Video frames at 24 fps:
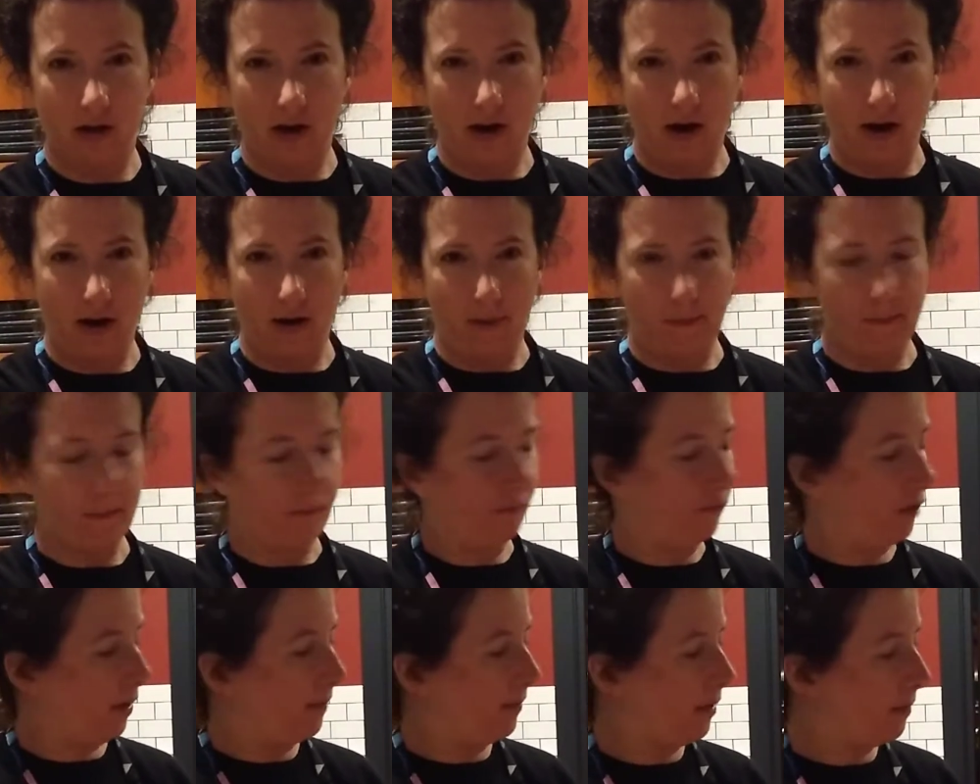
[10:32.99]

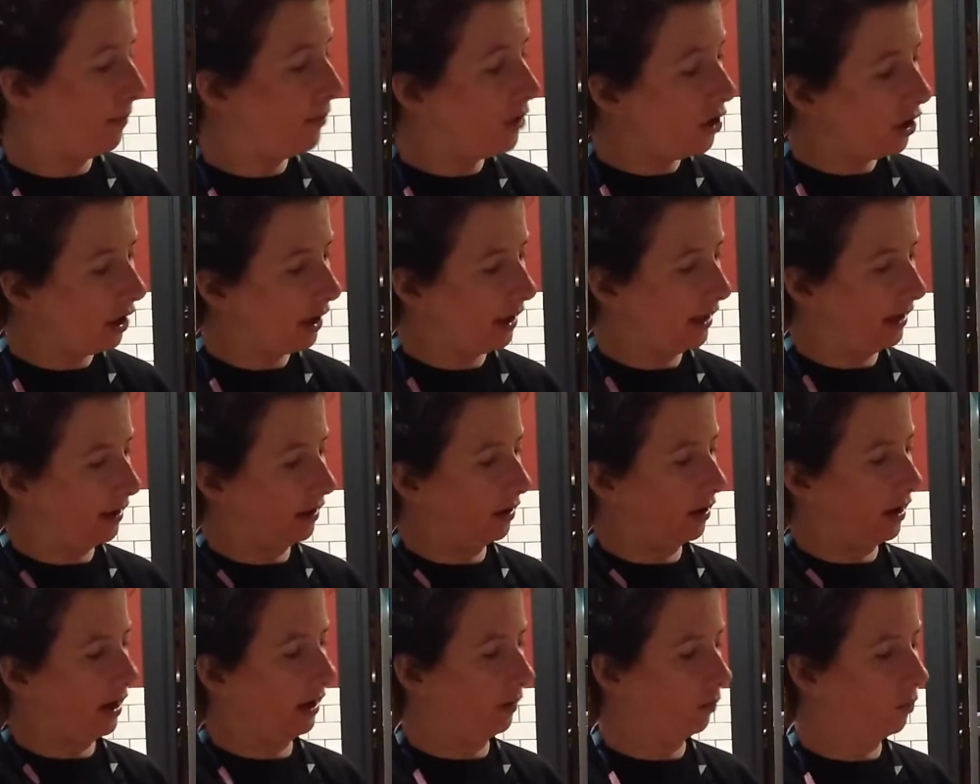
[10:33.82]
from the book
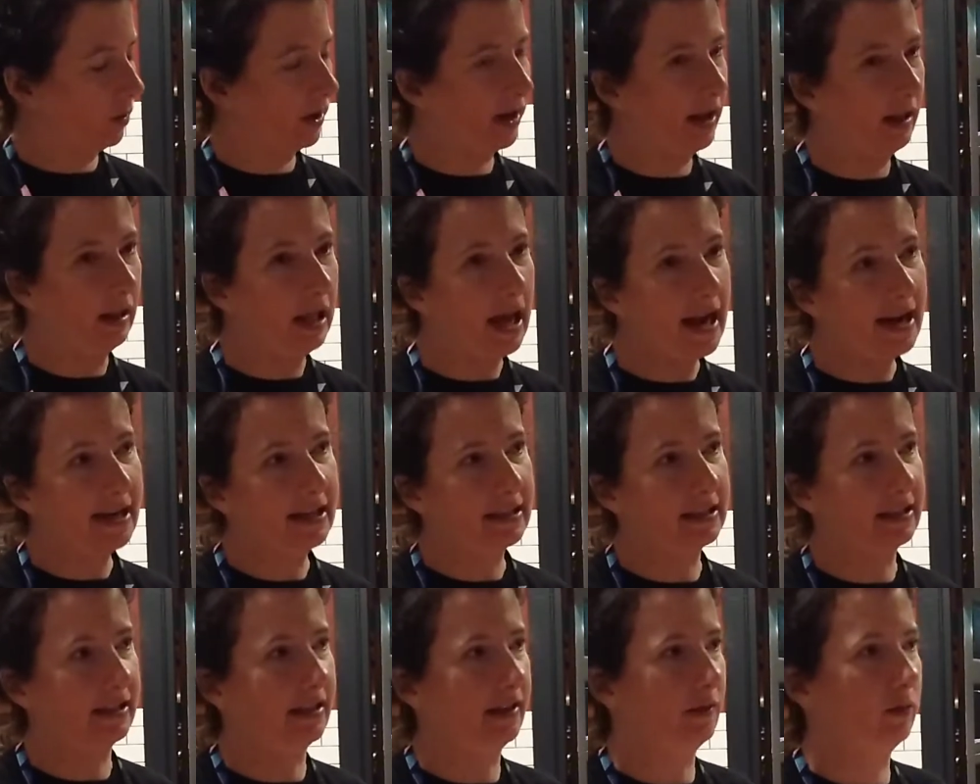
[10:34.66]
and what I
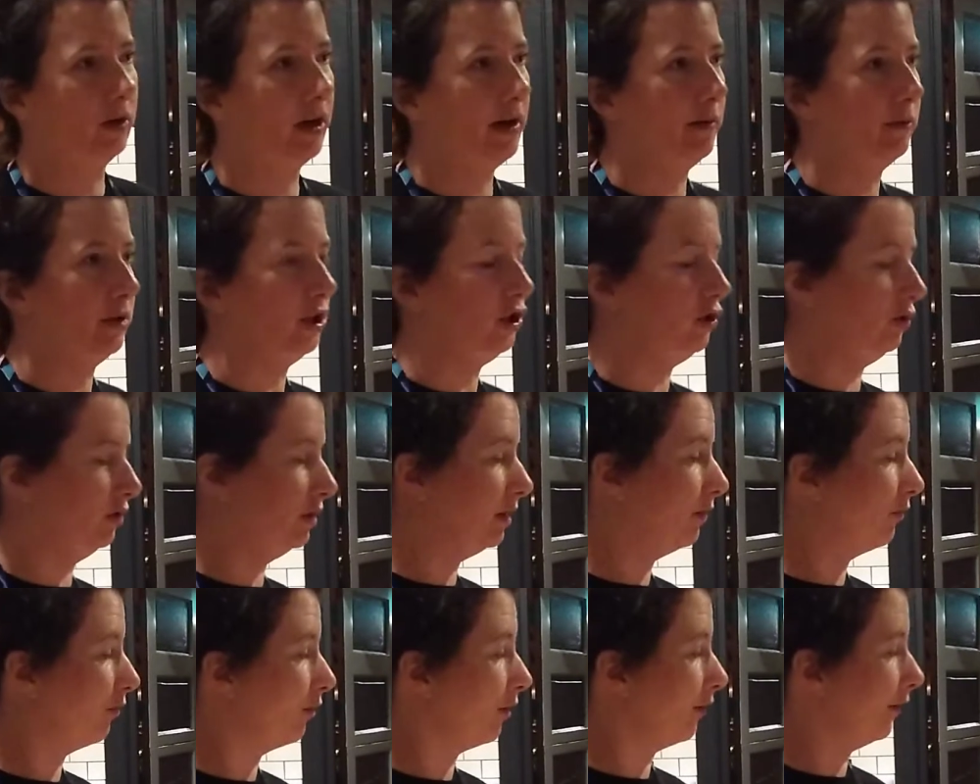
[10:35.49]
liked and what I would do
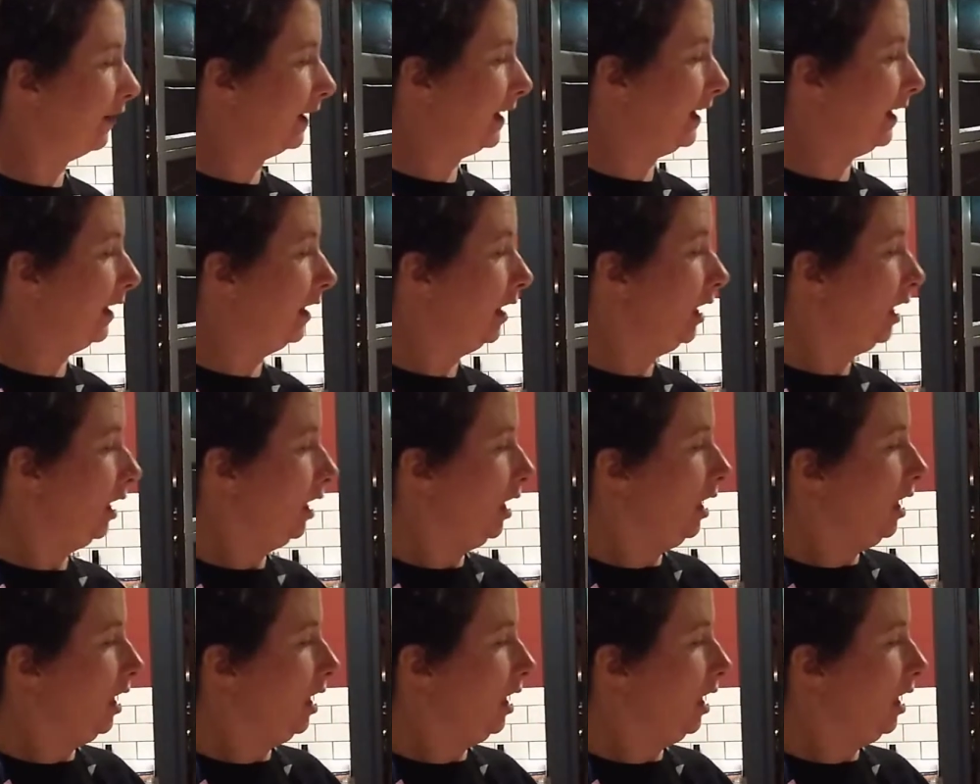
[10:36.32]
differently.